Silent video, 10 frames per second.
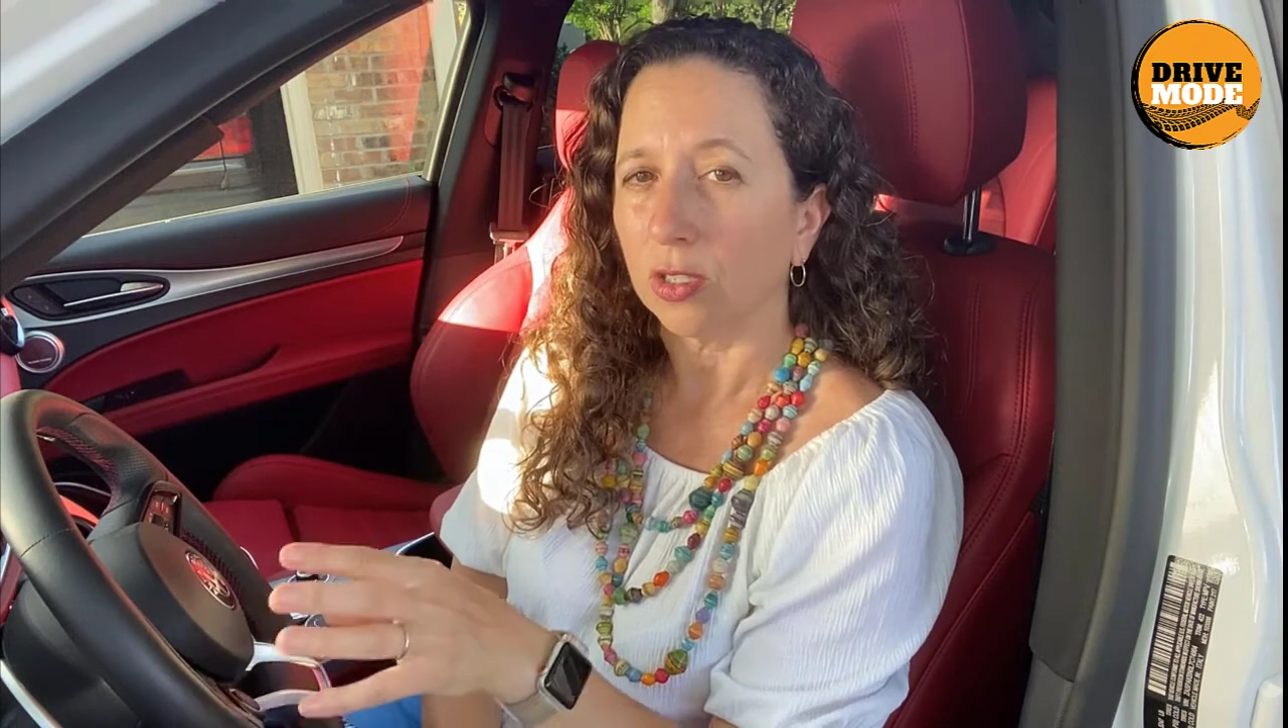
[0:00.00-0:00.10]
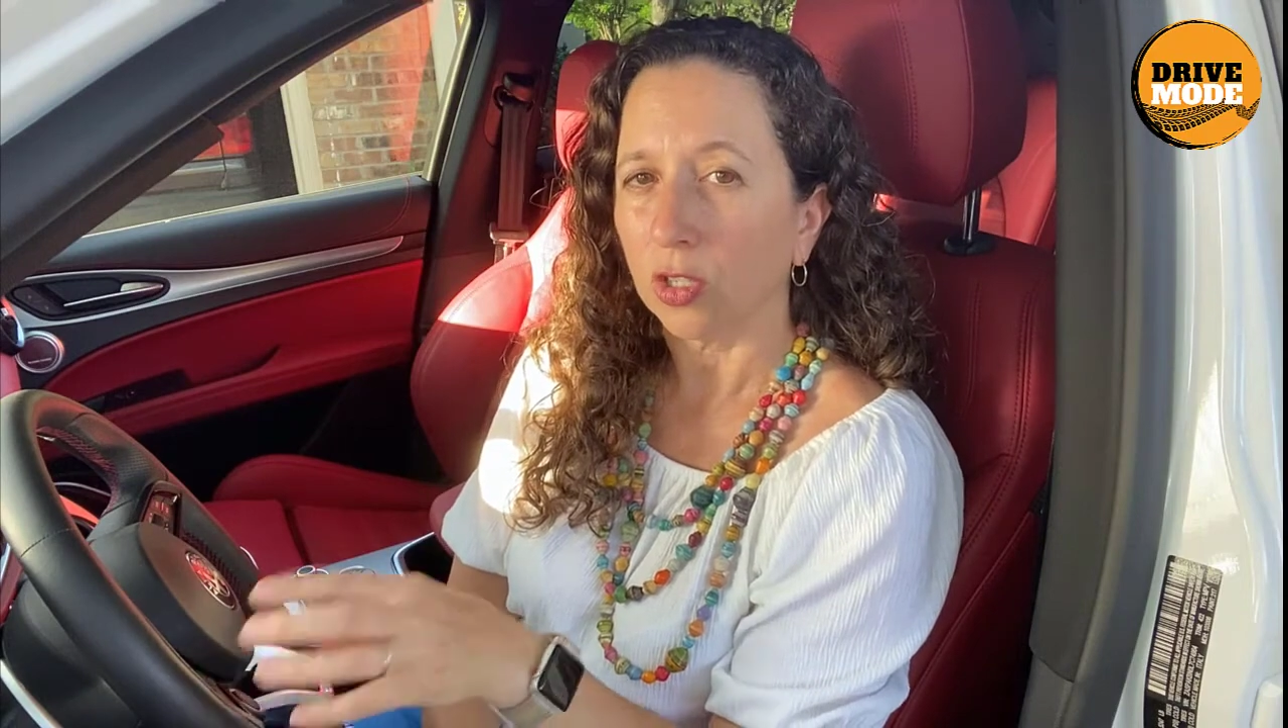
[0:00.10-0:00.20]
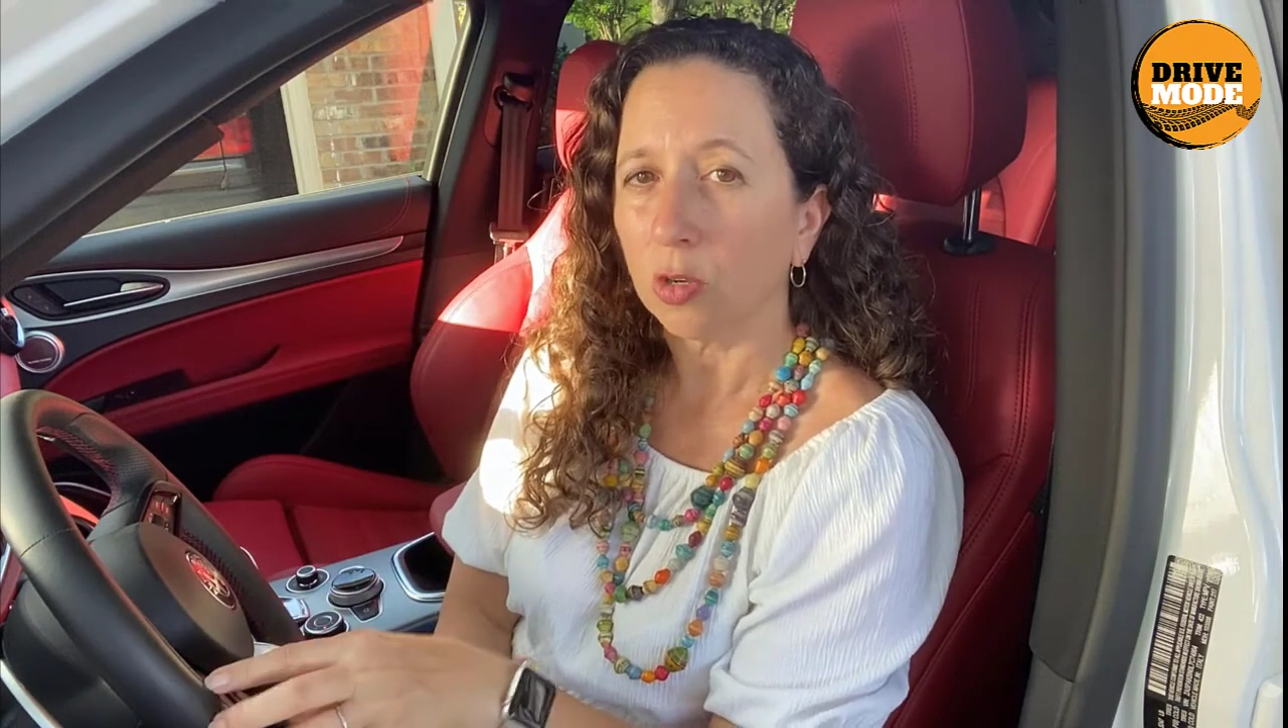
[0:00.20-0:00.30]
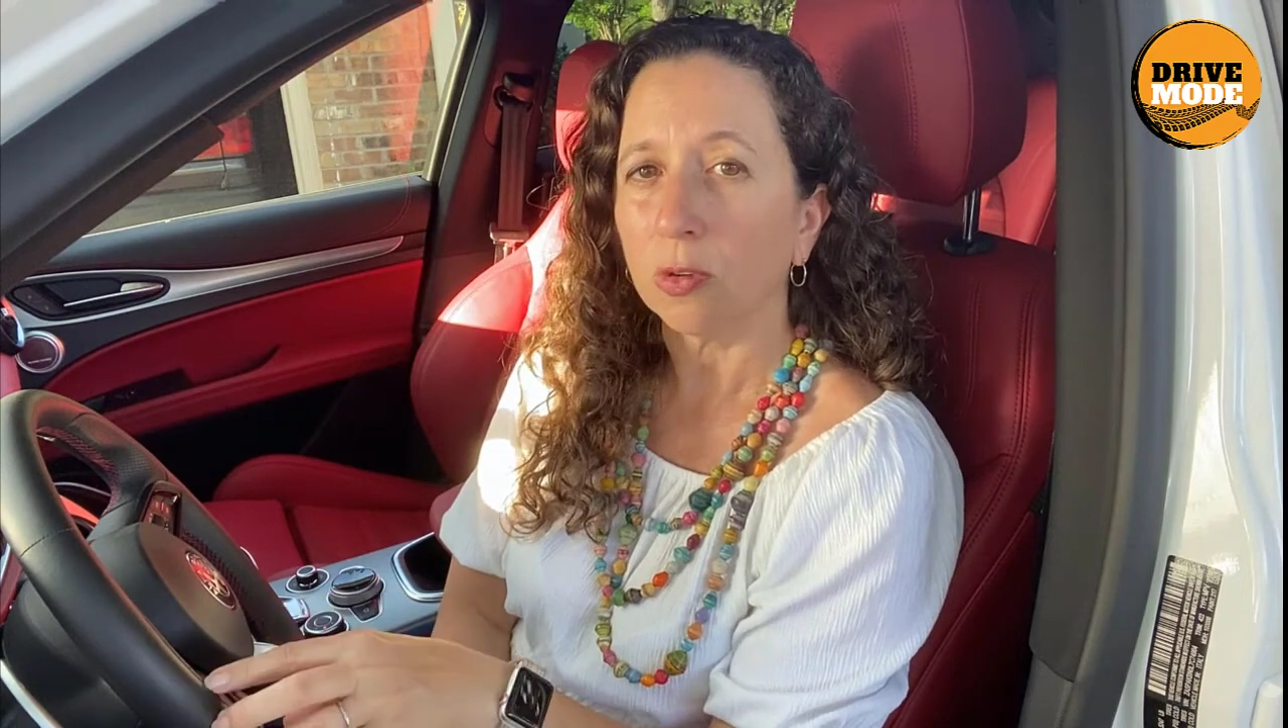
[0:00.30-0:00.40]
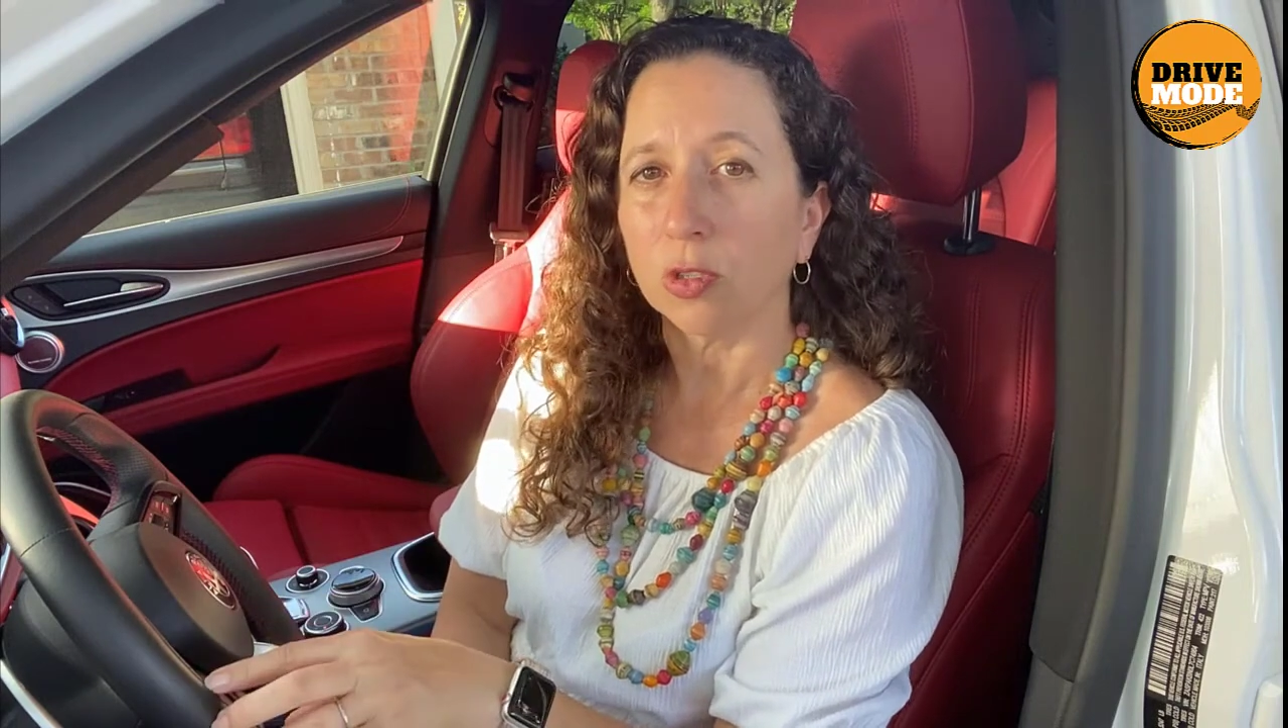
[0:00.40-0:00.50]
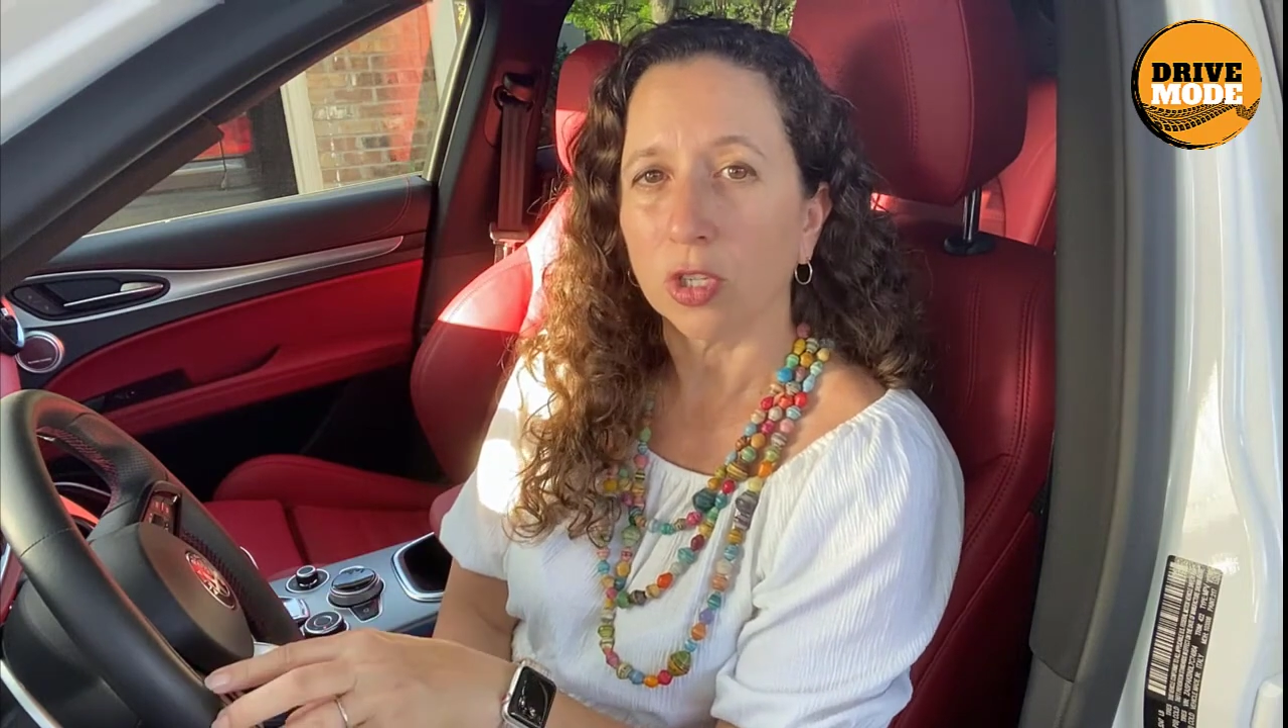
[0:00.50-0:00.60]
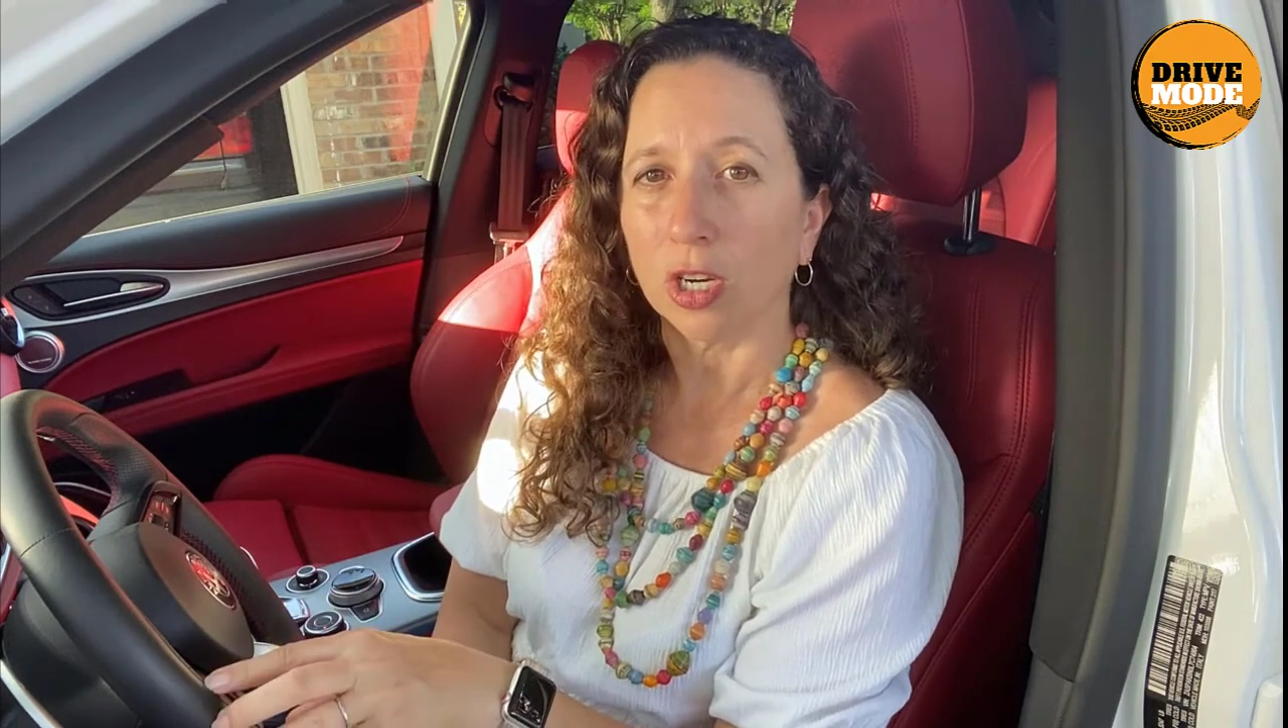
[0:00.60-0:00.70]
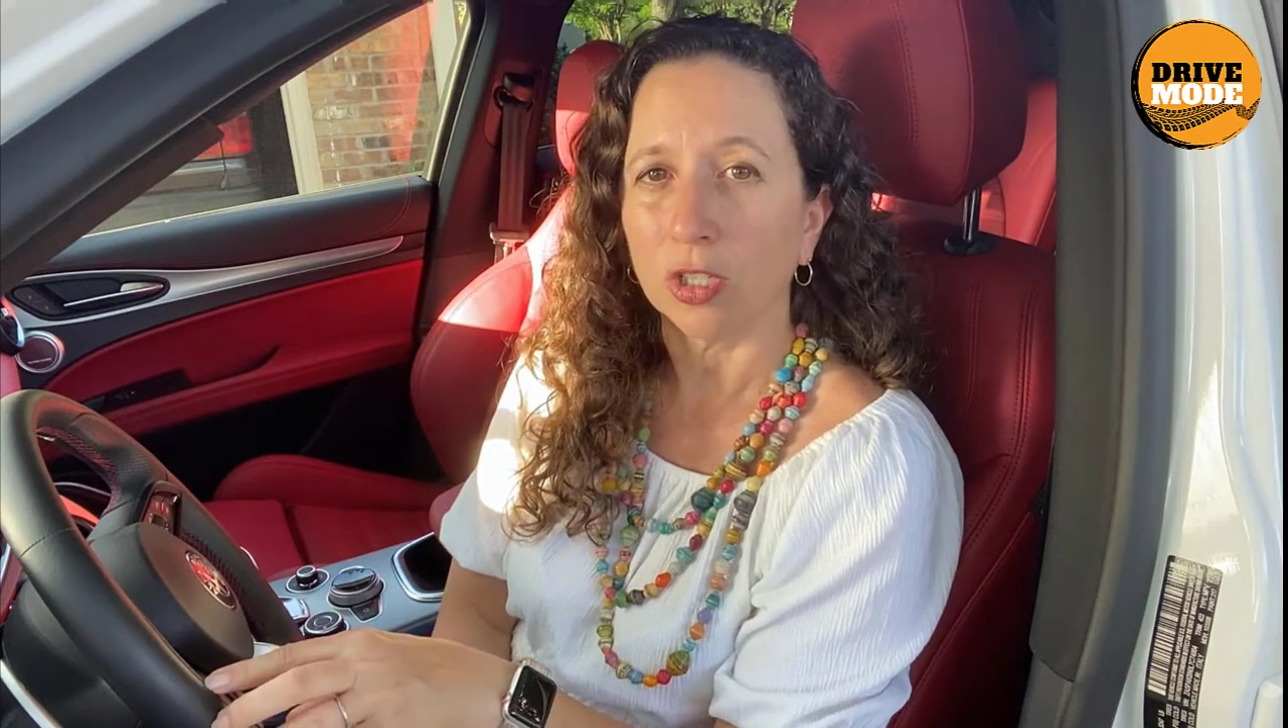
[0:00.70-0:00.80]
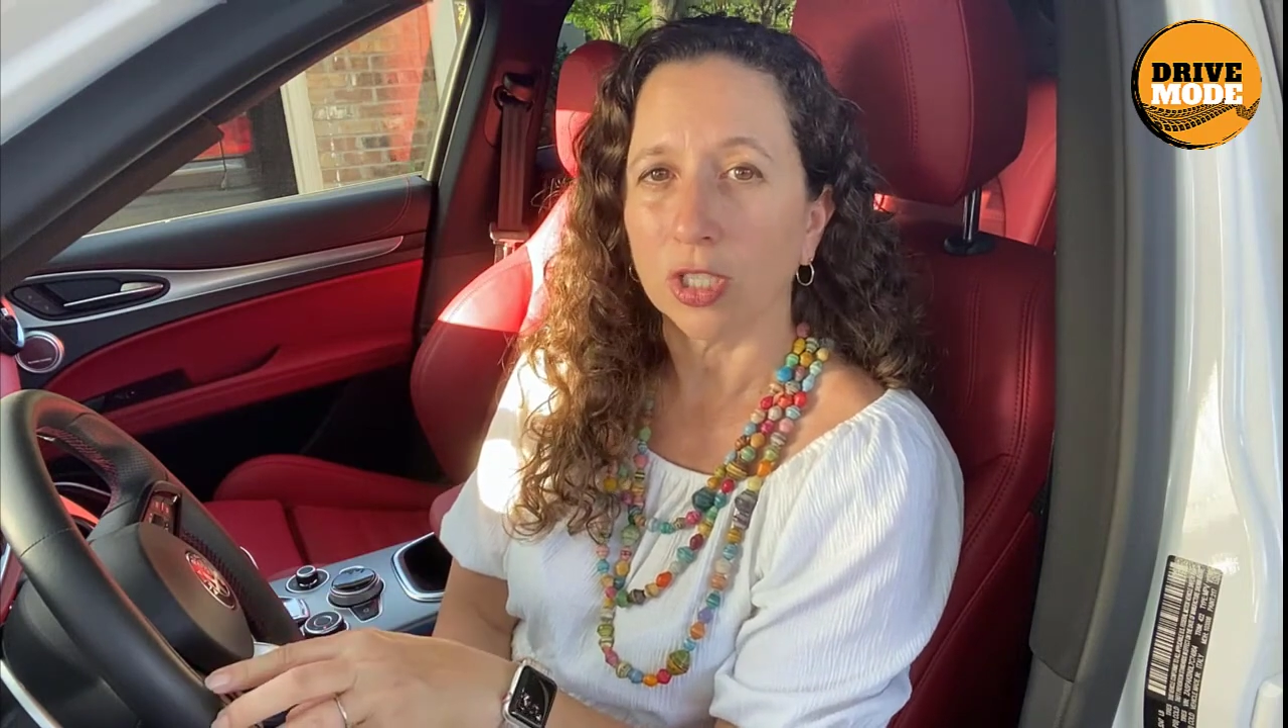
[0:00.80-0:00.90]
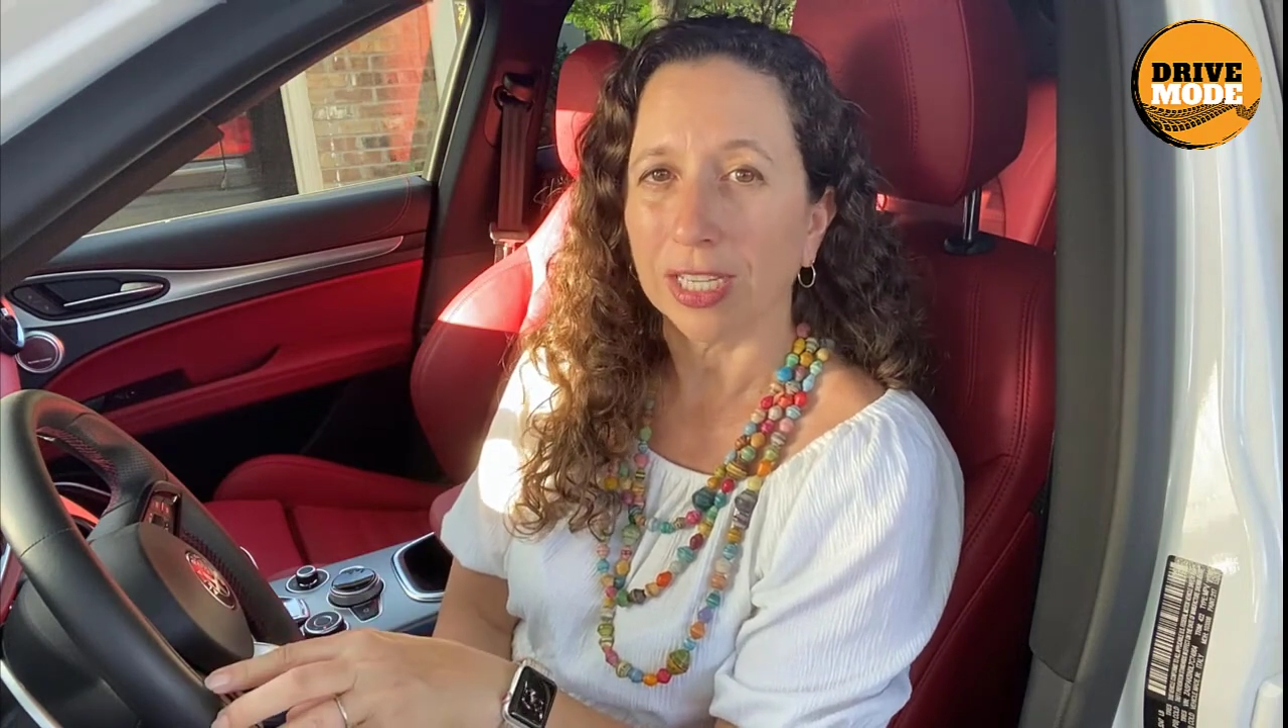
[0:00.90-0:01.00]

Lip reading: turbocharged